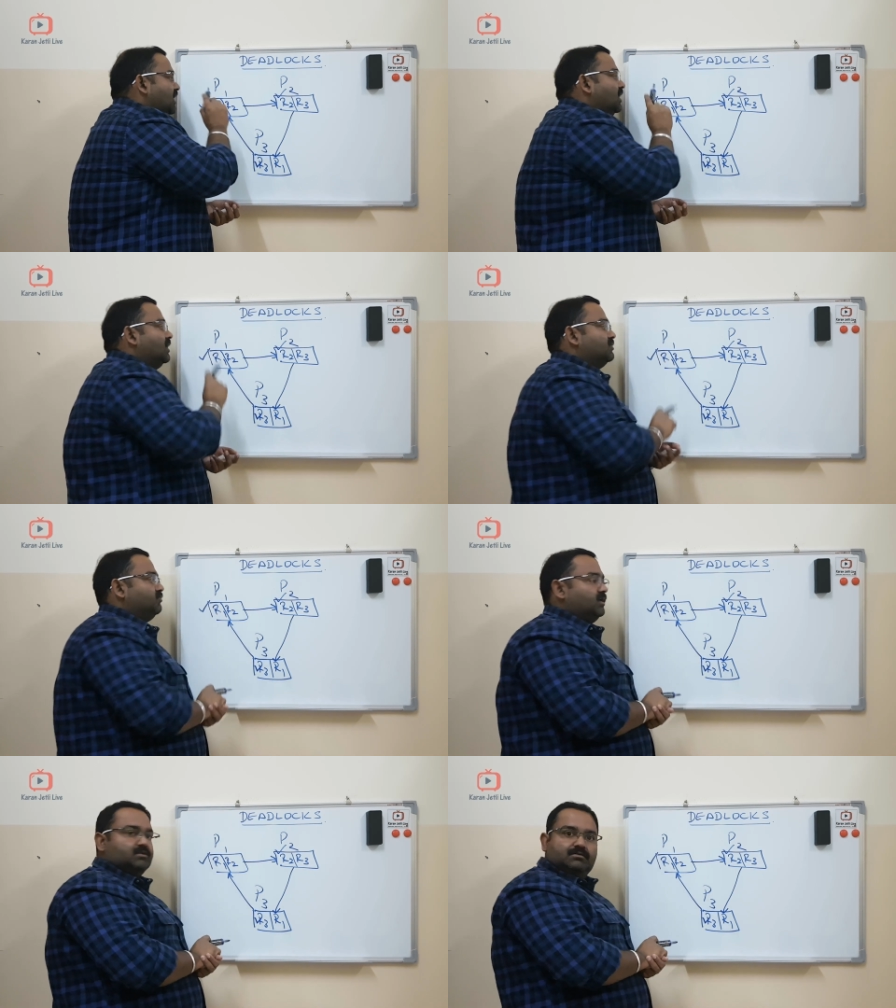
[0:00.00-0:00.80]

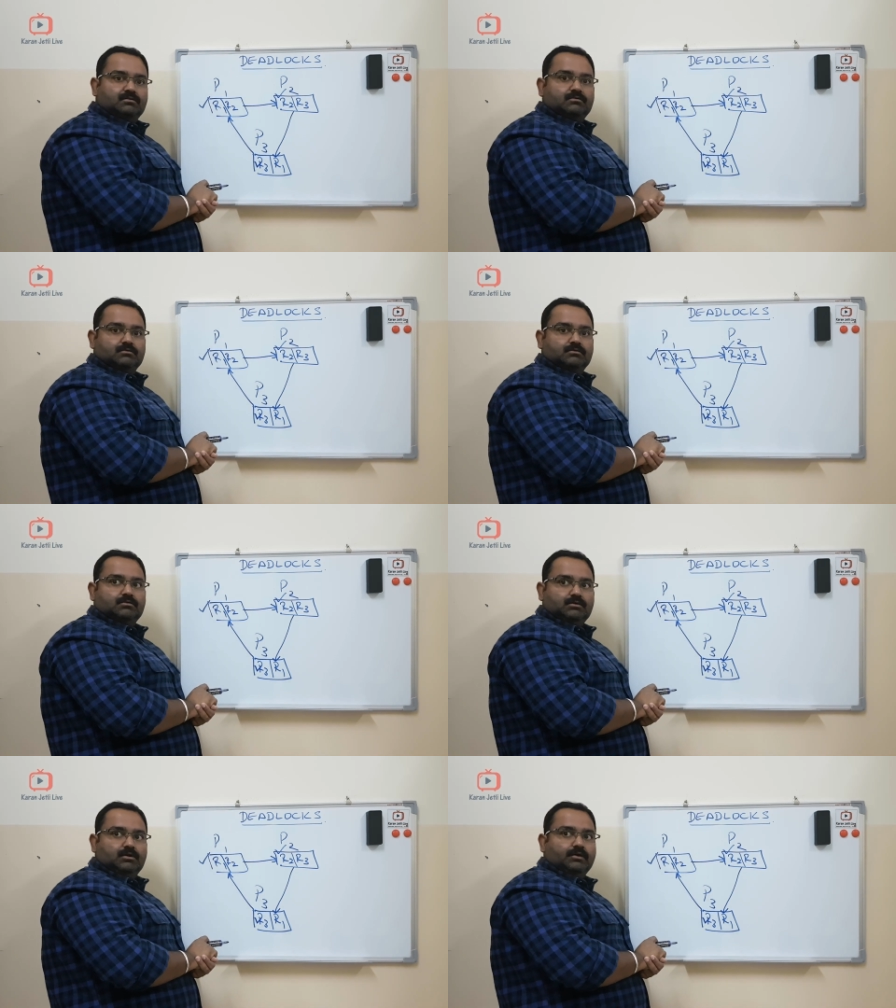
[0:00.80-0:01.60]

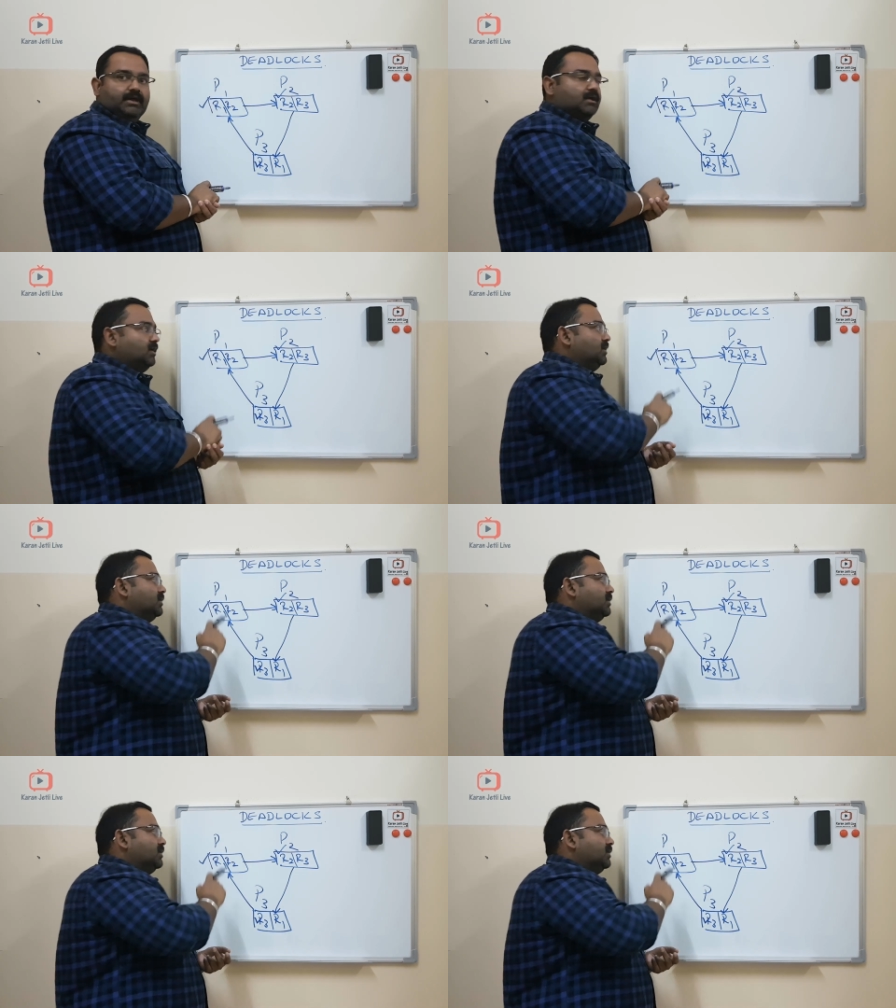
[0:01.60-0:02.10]
R1. Okay.